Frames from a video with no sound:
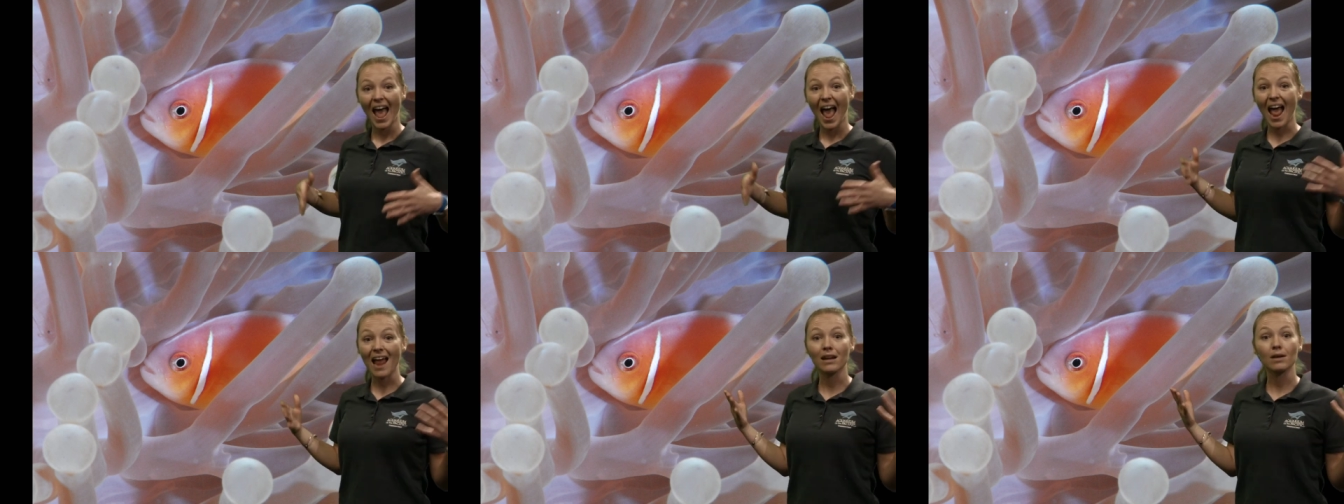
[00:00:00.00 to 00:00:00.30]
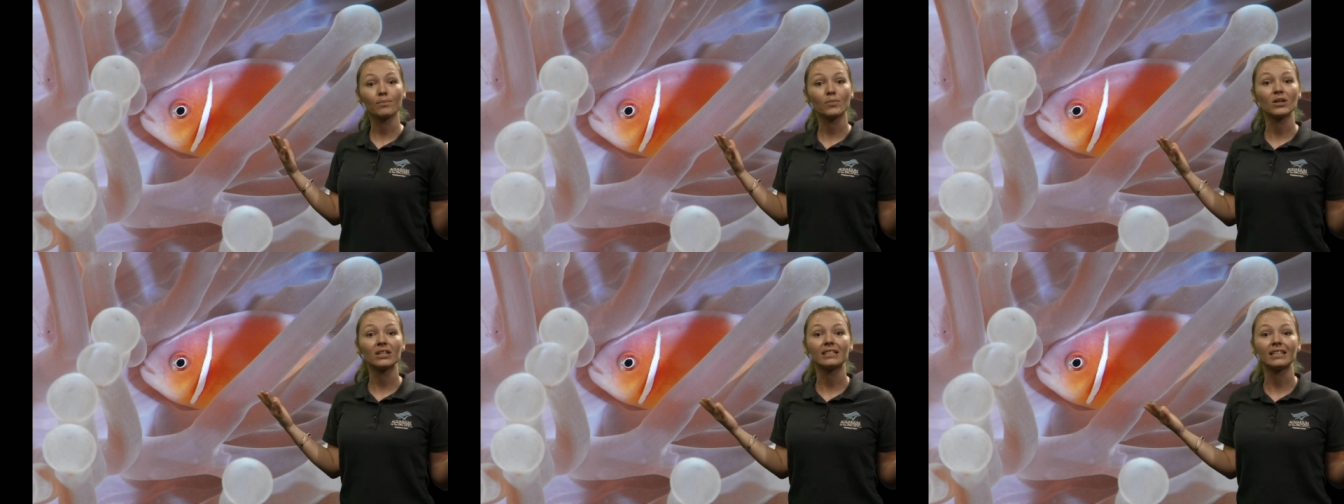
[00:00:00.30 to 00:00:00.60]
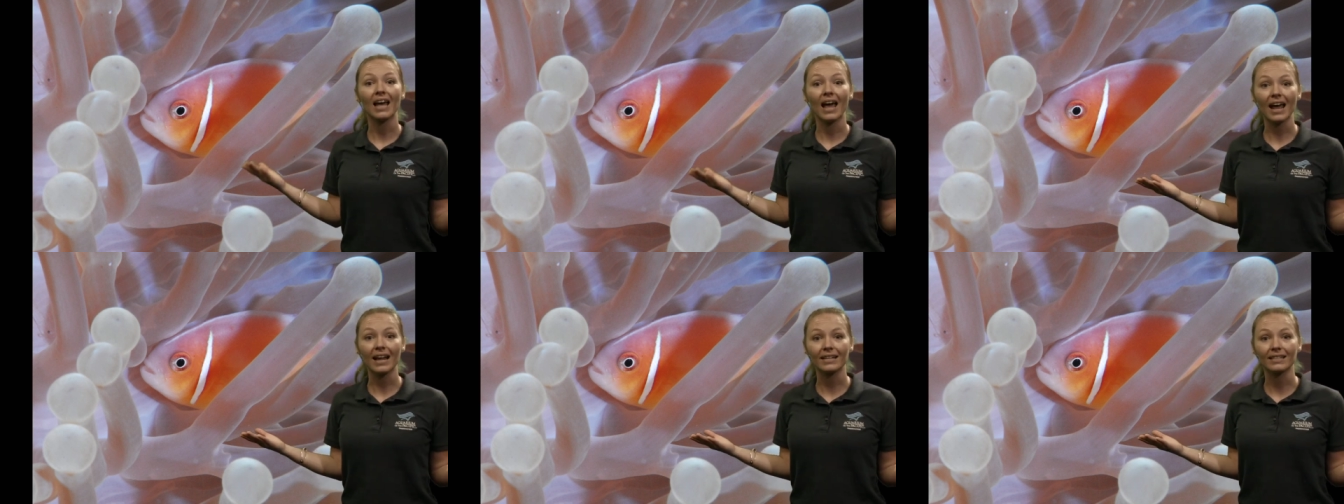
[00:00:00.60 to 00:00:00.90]
and it
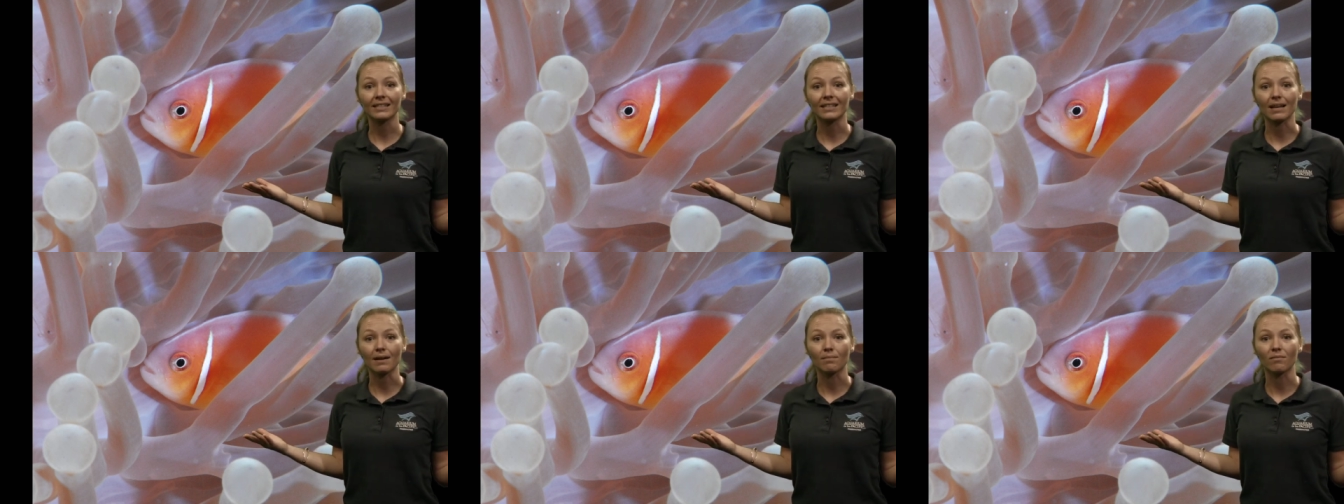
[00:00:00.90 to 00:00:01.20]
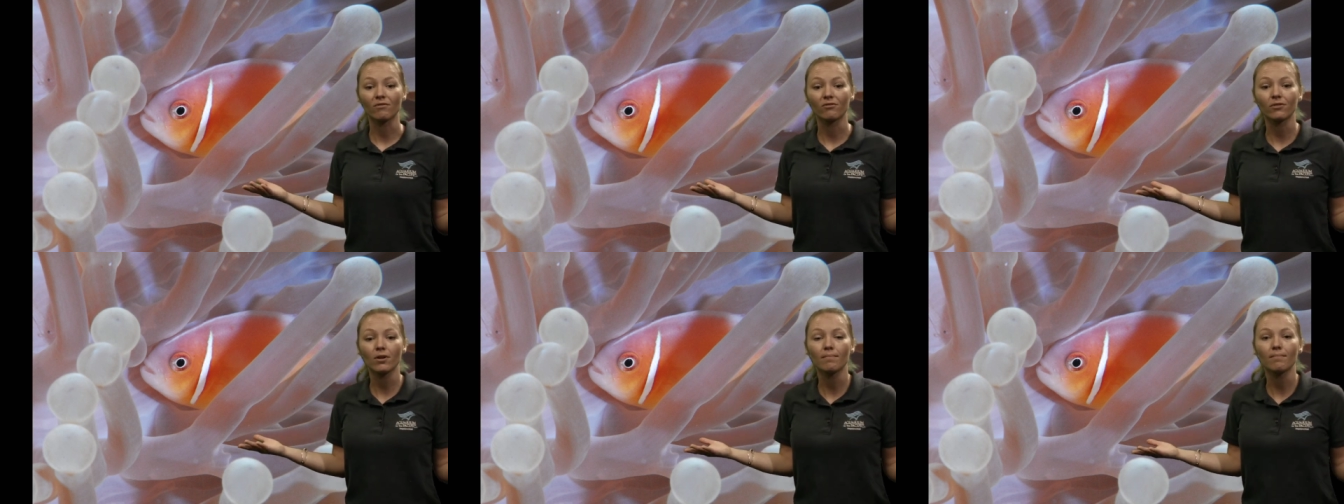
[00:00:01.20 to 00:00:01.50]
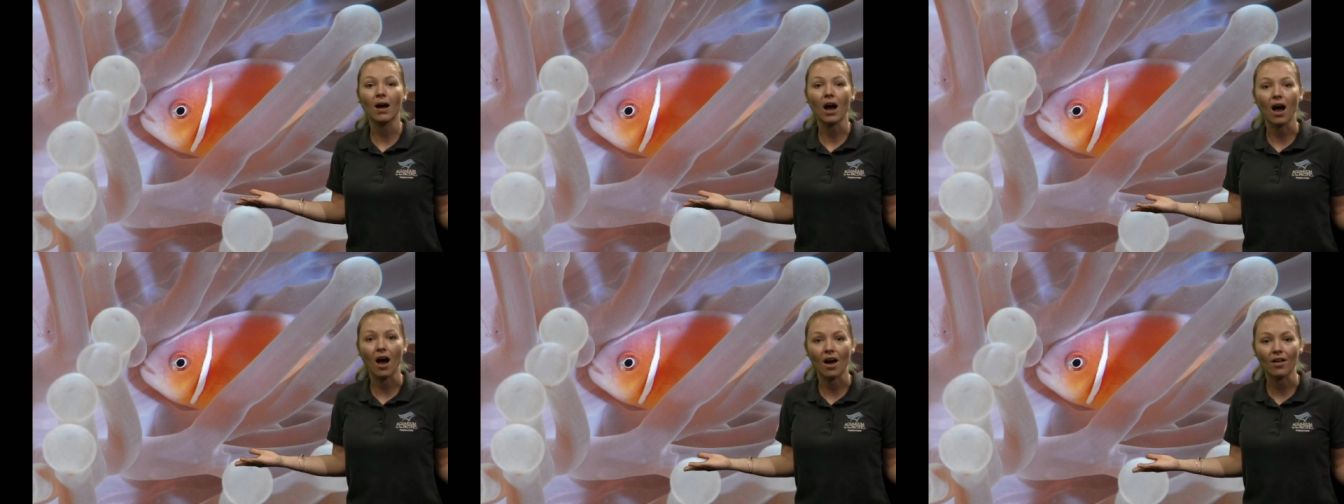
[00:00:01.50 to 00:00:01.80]
protects them
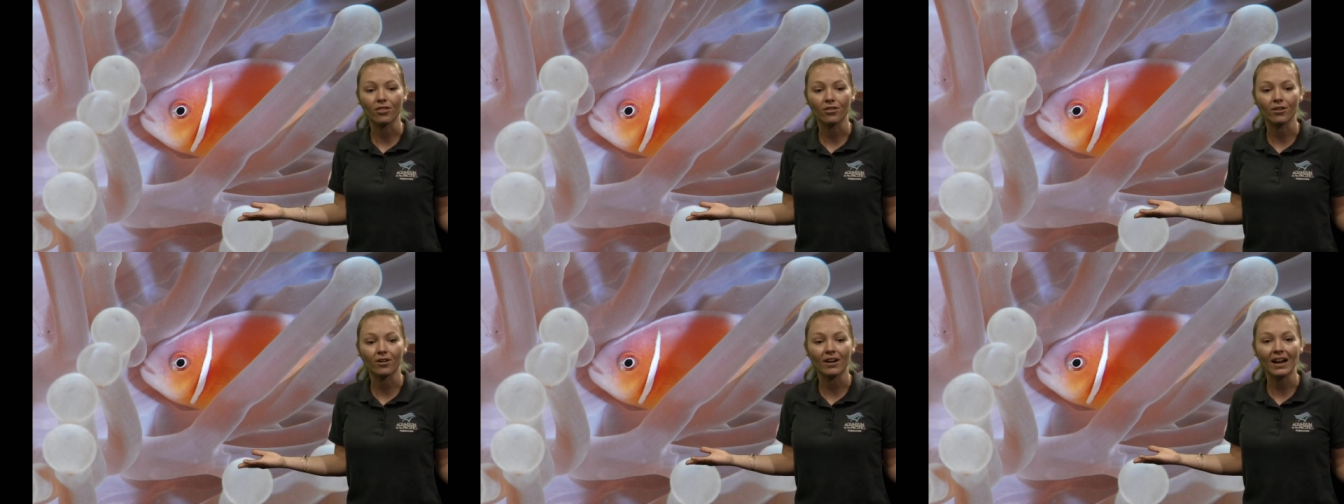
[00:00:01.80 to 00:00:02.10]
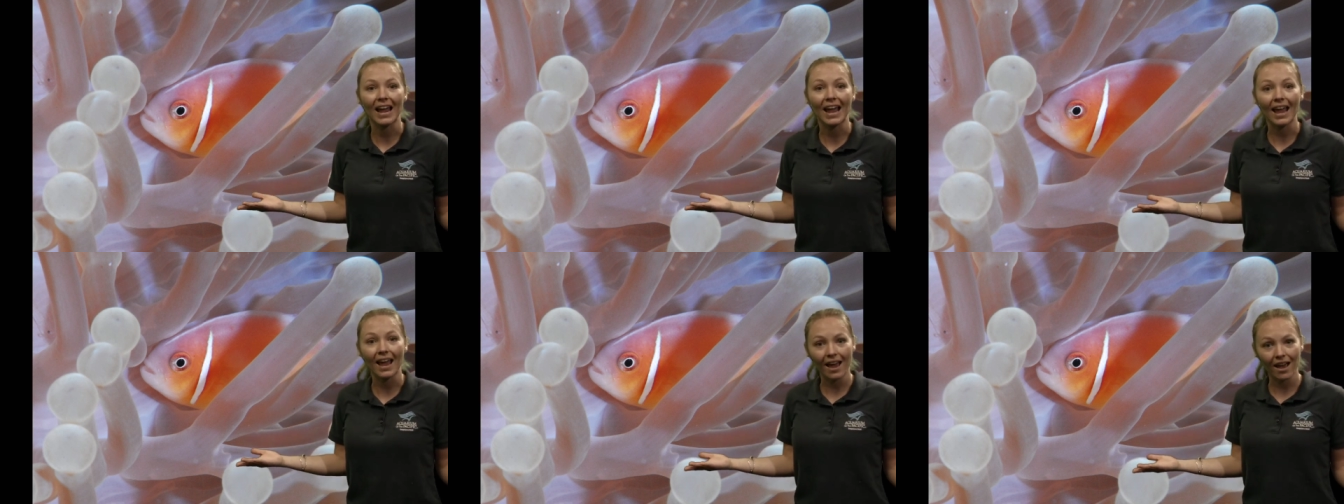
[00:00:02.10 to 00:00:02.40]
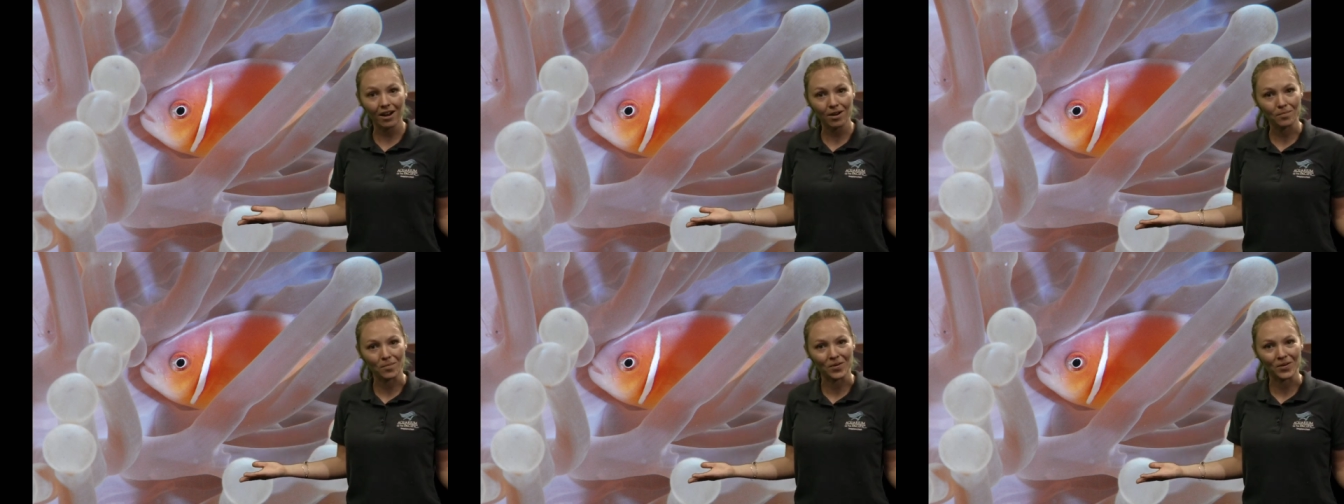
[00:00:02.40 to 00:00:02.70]
from other
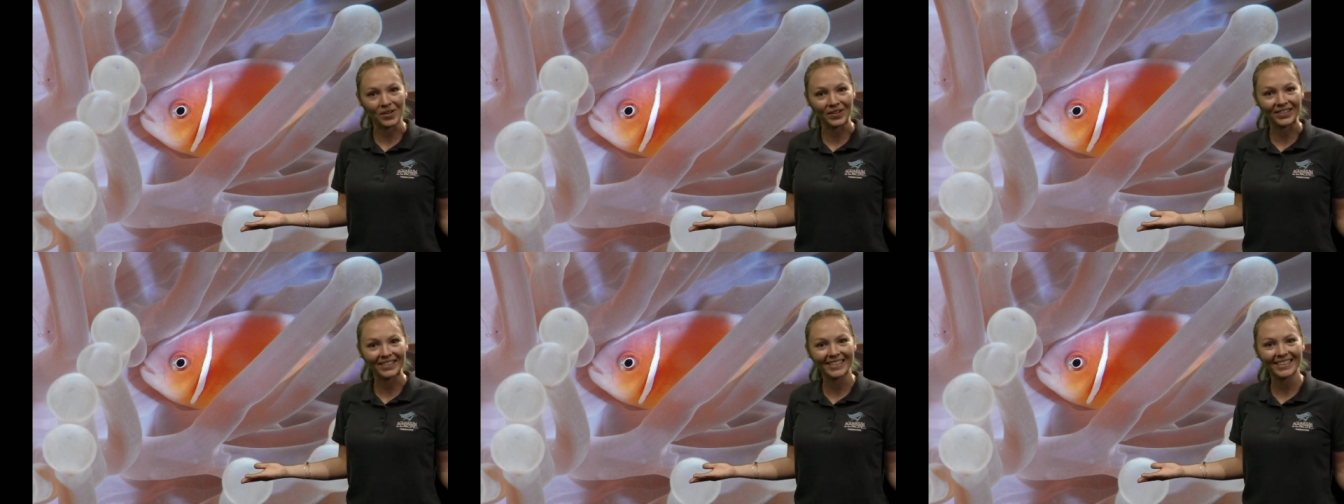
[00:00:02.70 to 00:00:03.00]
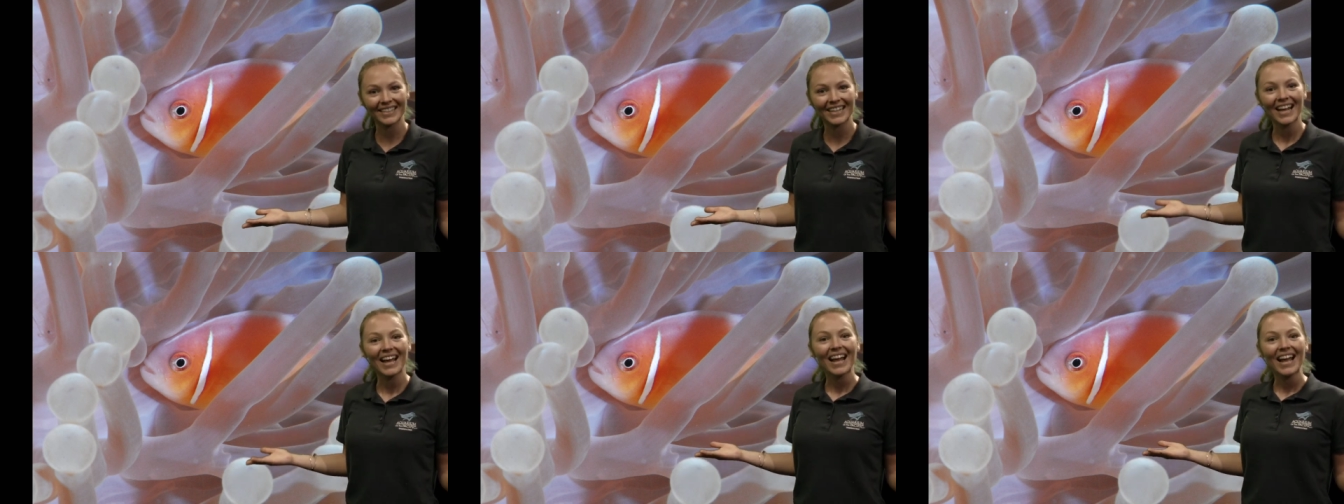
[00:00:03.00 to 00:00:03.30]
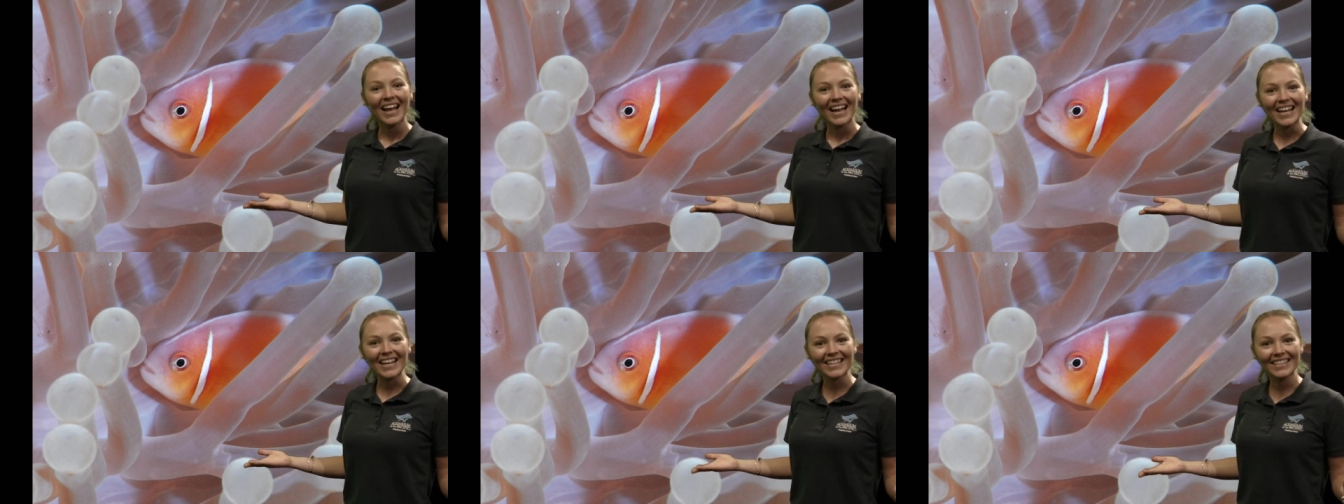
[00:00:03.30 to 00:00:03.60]
animals.
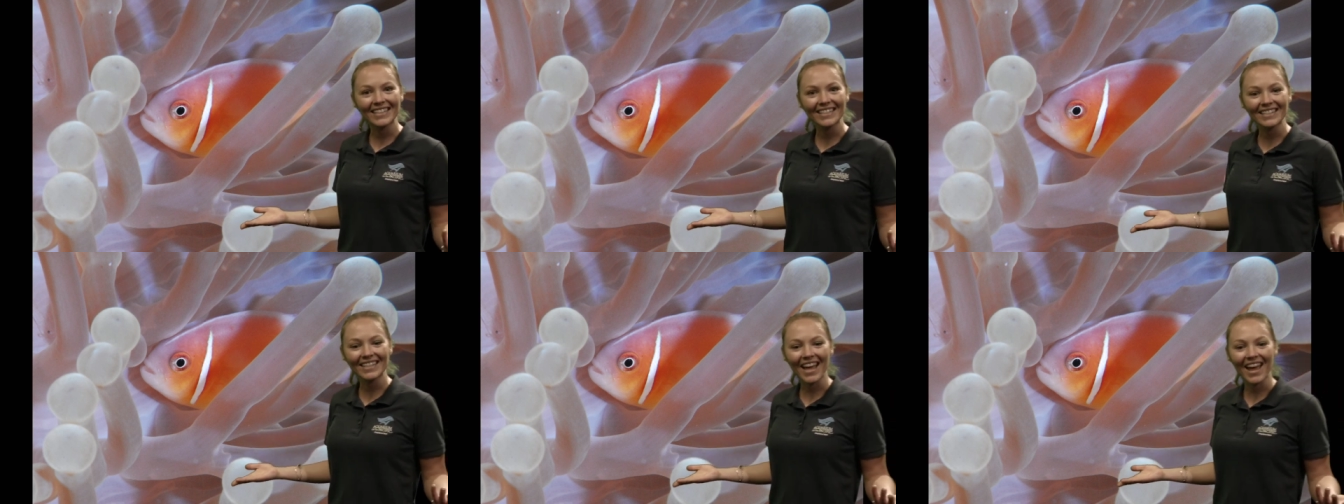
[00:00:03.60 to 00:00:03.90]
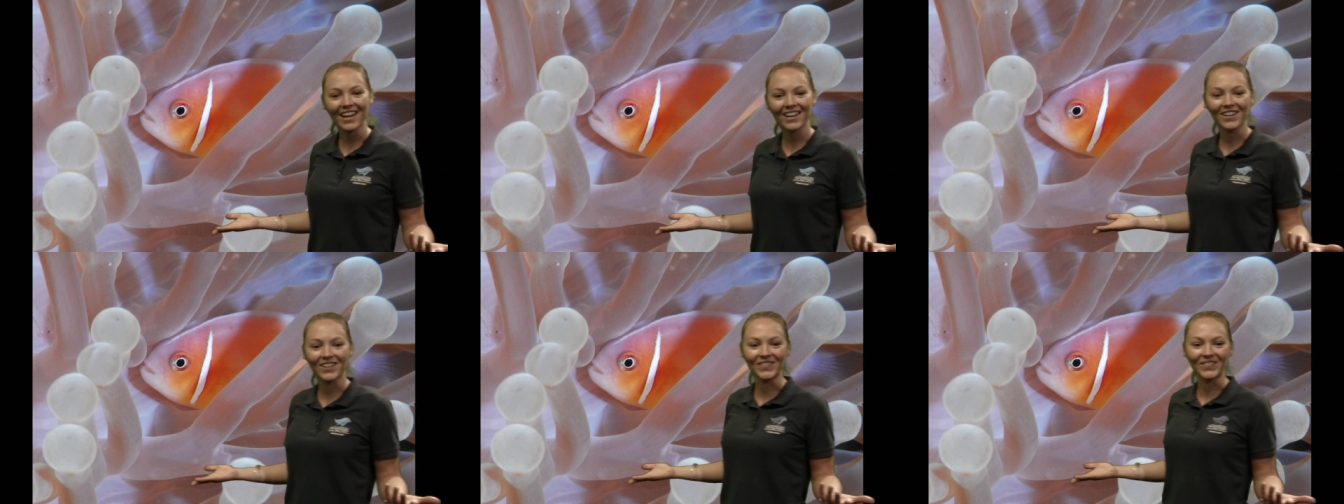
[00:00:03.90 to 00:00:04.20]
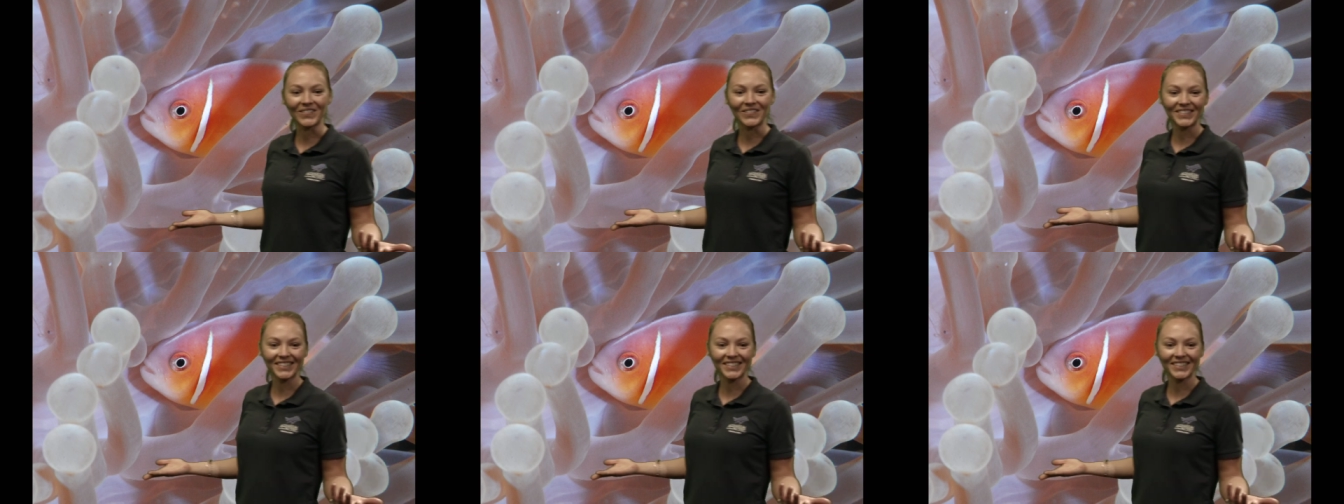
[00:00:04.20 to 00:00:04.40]
Isn't that cool?